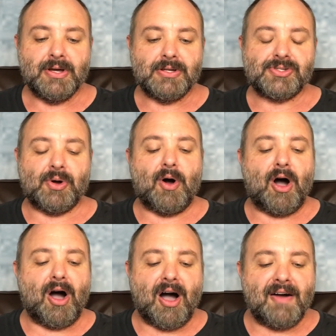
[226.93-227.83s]
So
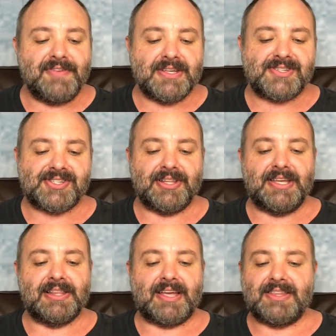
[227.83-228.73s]

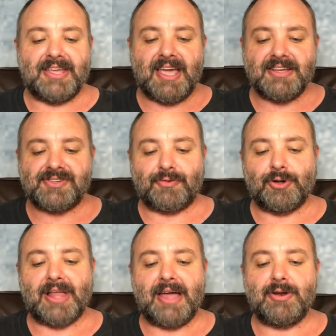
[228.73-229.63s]
obviously, like in the case of
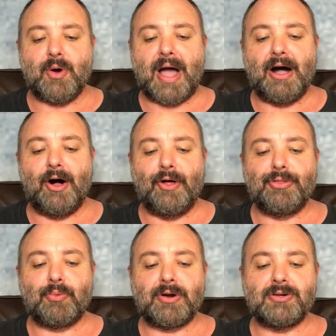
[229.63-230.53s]
Orlando Health,
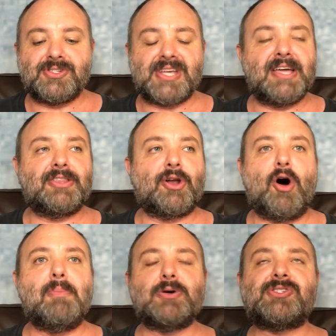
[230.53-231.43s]
where you're saying that
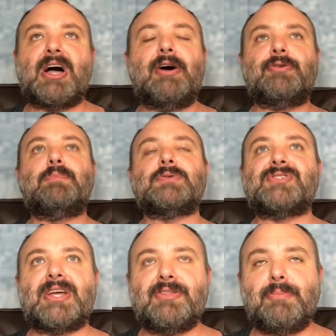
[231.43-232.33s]
almost
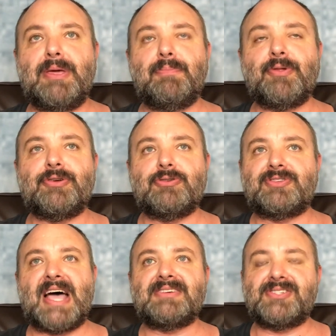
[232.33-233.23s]
100% of the people that you're
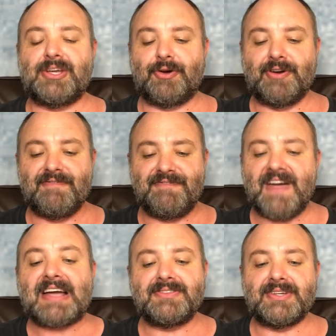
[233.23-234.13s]
testing are
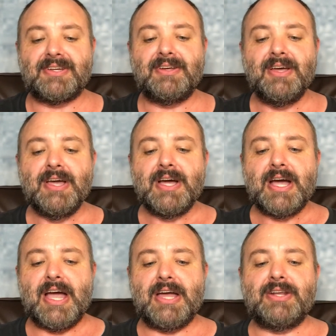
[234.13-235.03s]
infected,
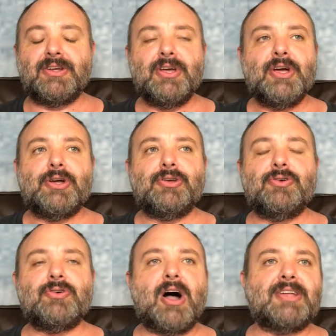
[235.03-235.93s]
and
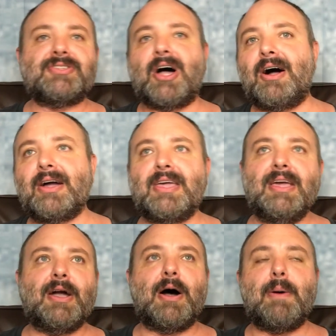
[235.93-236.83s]
you're not
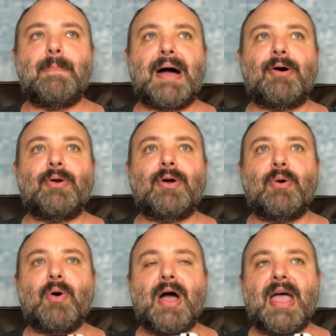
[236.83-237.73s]
talking about
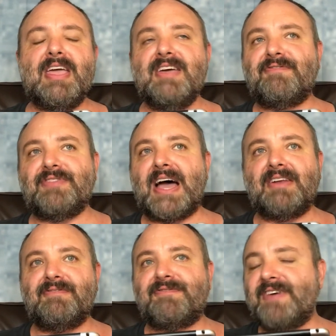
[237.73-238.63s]
if that
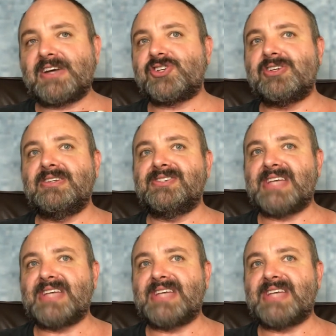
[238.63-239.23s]
infection is